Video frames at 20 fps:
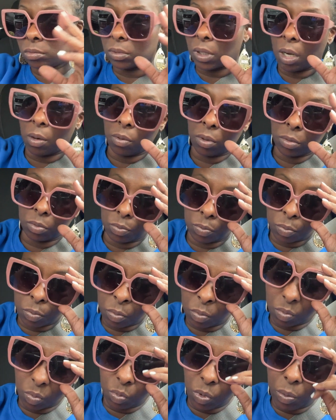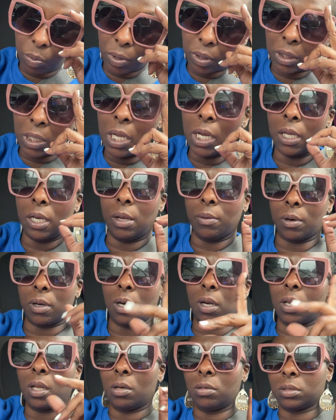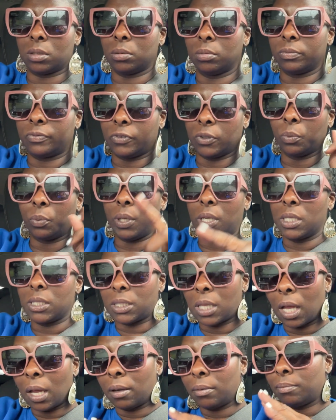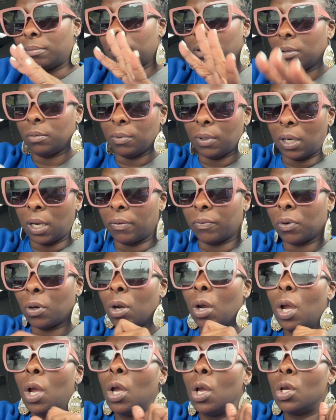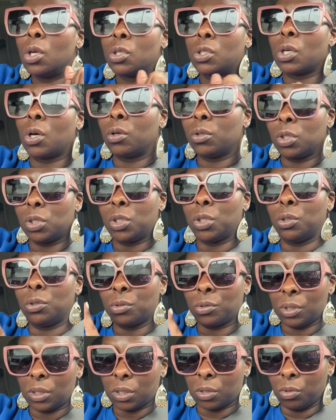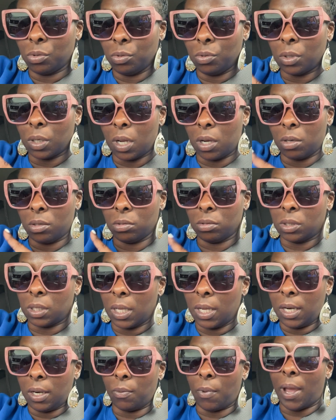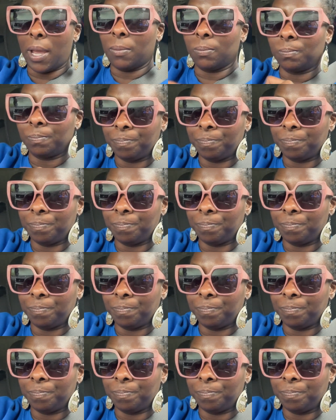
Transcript: They were, we were thinking they were gonna close them for Wednesday, but whatever. So the children's school closed anyway.